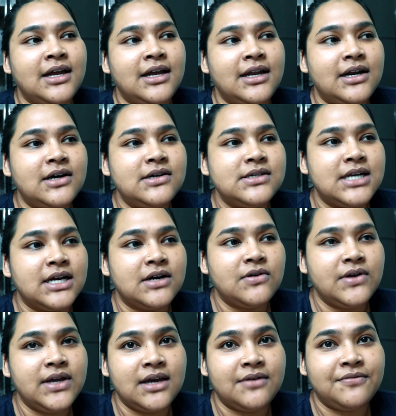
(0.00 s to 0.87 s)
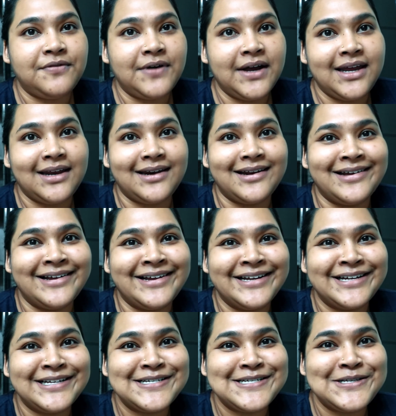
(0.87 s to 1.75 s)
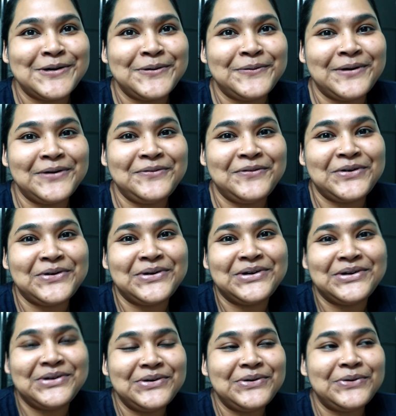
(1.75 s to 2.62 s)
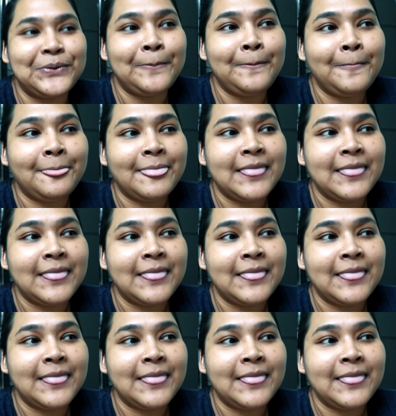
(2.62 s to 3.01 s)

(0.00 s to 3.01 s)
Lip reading: I was like, okay, fine. So what we're gonna do?